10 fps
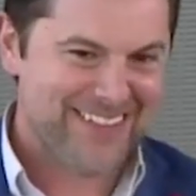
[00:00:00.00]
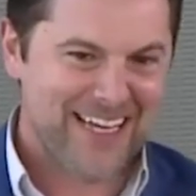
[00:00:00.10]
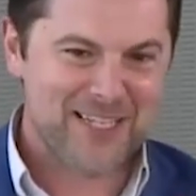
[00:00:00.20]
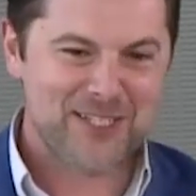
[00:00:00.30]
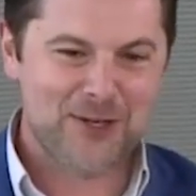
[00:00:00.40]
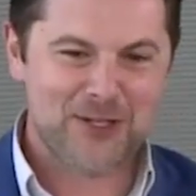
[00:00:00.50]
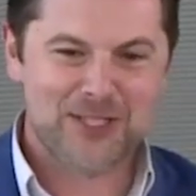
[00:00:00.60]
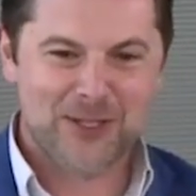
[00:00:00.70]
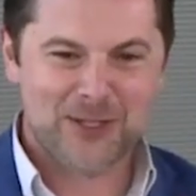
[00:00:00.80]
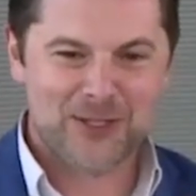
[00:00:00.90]
I see you're
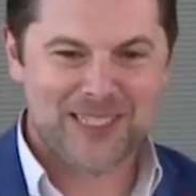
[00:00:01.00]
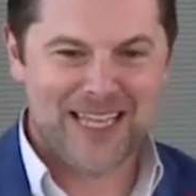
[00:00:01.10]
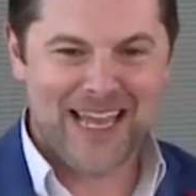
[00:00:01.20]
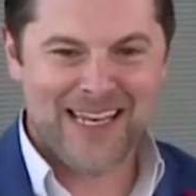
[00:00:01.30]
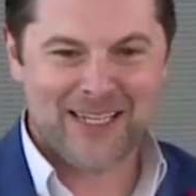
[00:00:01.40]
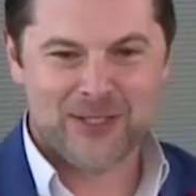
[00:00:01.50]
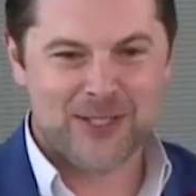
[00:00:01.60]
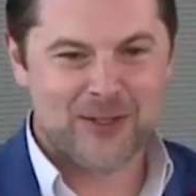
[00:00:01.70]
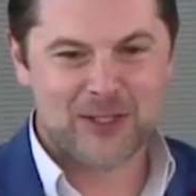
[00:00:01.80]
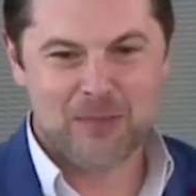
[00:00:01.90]
still standing, you're
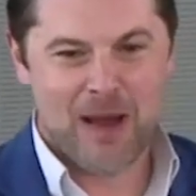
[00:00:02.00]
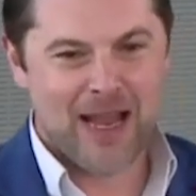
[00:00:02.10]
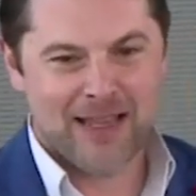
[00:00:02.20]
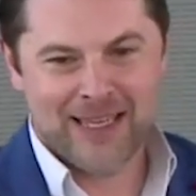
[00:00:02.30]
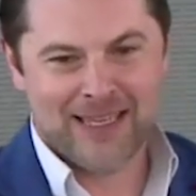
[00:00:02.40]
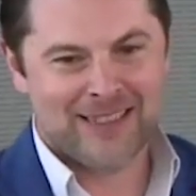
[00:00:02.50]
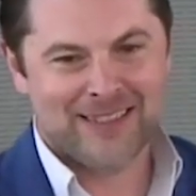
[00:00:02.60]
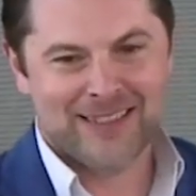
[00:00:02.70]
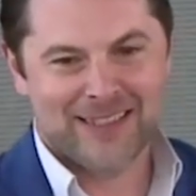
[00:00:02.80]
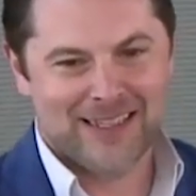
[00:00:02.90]
still smiling.
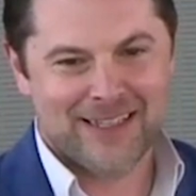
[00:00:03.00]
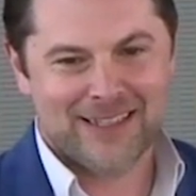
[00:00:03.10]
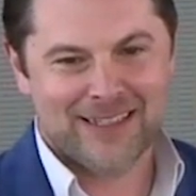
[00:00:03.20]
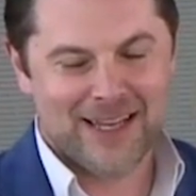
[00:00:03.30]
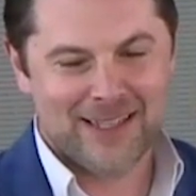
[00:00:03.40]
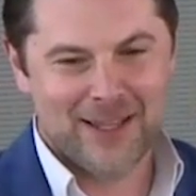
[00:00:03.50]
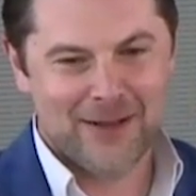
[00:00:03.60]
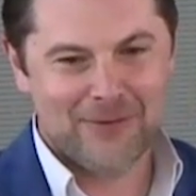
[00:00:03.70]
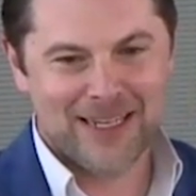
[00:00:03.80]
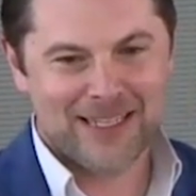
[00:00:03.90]
I love
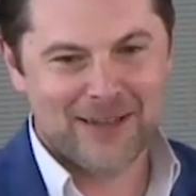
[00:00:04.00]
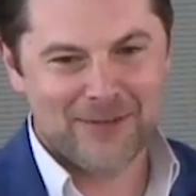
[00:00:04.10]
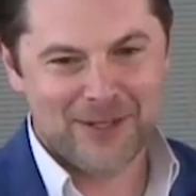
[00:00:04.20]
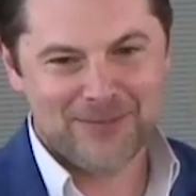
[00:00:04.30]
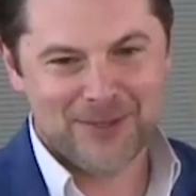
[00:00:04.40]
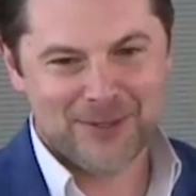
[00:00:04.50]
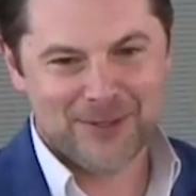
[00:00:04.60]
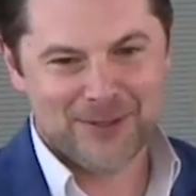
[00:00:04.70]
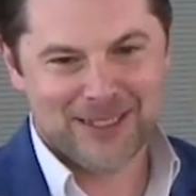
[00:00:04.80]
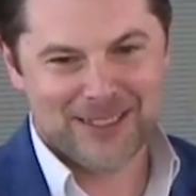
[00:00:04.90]
it. I love it.
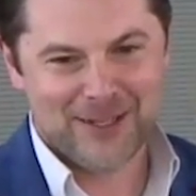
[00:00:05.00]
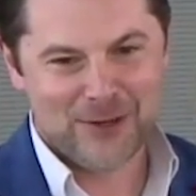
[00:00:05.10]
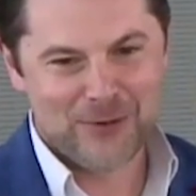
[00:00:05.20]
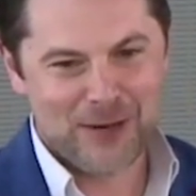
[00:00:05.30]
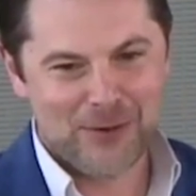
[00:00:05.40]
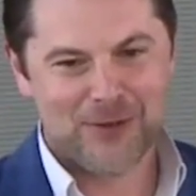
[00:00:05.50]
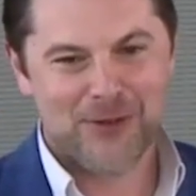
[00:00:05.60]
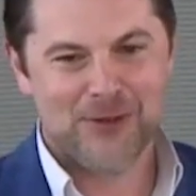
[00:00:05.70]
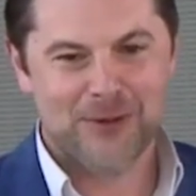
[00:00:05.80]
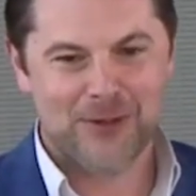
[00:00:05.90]
You're great at what you
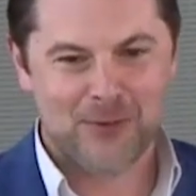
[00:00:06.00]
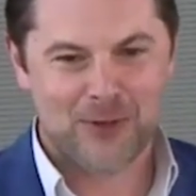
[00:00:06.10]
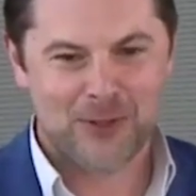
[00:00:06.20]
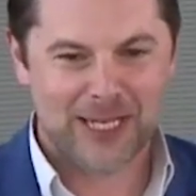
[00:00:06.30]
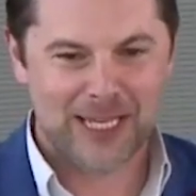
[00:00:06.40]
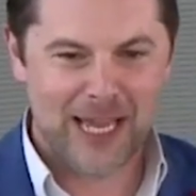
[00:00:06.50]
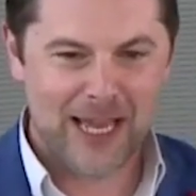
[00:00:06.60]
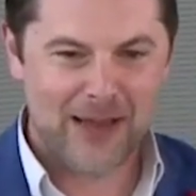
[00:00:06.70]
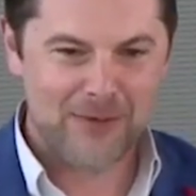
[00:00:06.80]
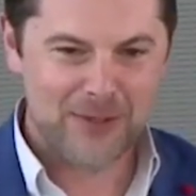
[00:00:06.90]
do, and we're lucky to
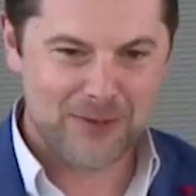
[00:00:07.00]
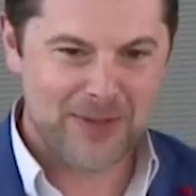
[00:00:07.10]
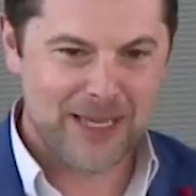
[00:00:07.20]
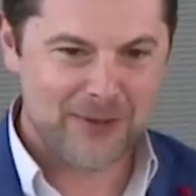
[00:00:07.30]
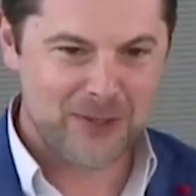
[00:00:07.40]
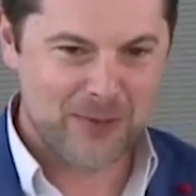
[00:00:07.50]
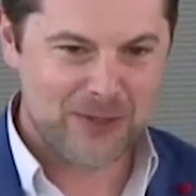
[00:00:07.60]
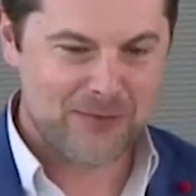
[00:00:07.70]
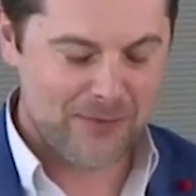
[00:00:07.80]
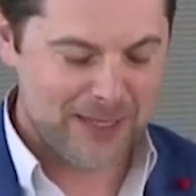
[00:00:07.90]
have you. So thank you so much
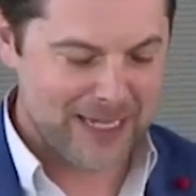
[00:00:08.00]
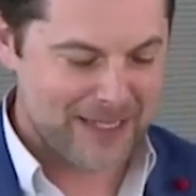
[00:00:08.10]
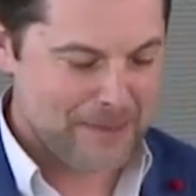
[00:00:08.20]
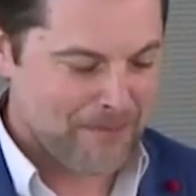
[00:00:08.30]
for everything.